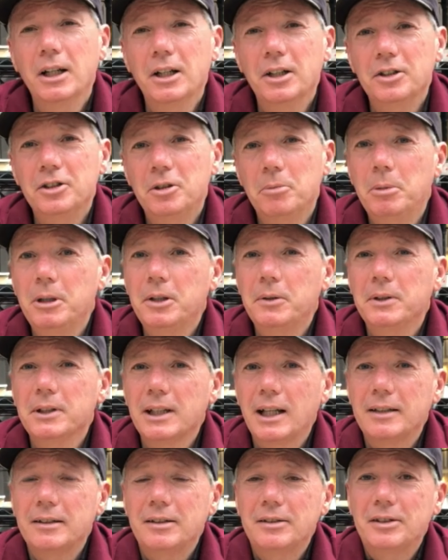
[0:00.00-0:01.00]
to be doing
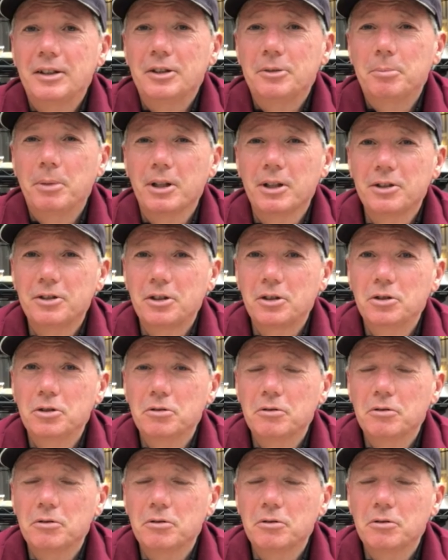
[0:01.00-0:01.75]
lettuces, but there's a good